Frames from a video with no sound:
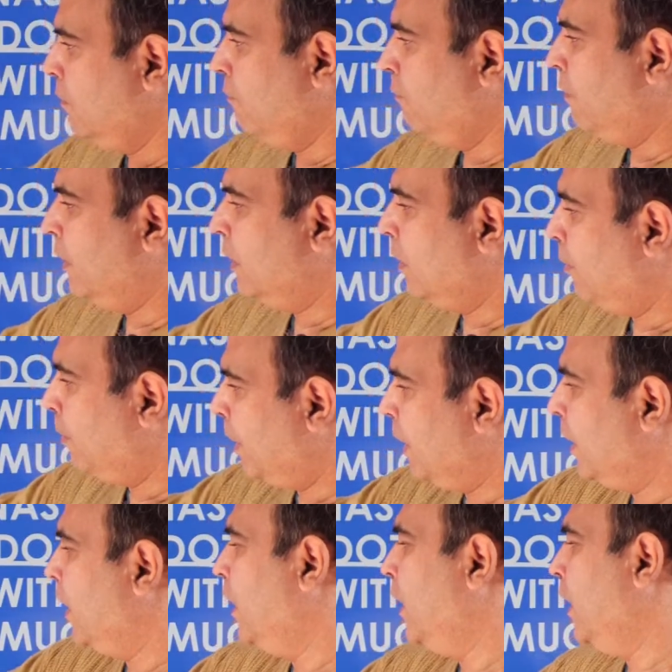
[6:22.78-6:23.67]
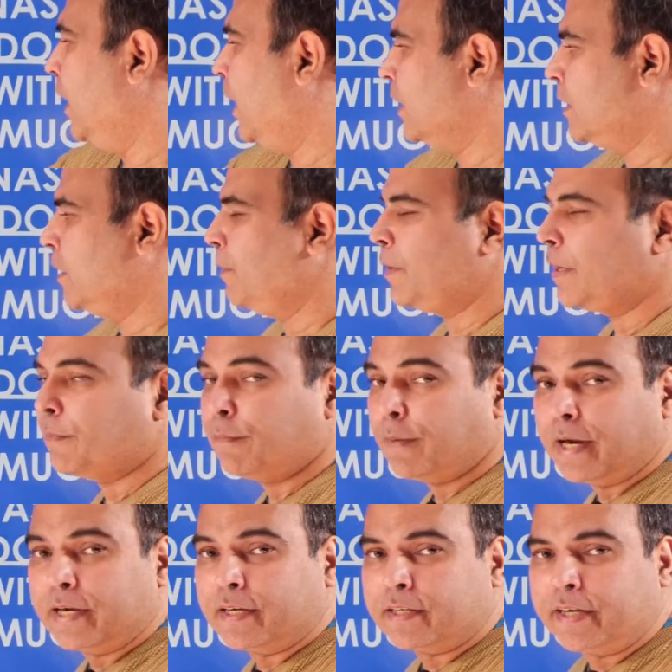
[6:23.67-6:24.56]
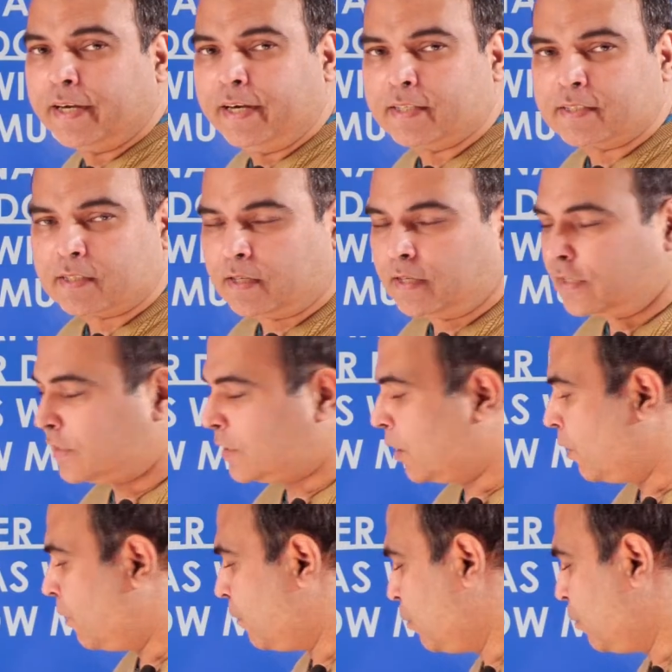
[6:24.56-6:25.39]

with the money he has, you can buy 3 dozen instead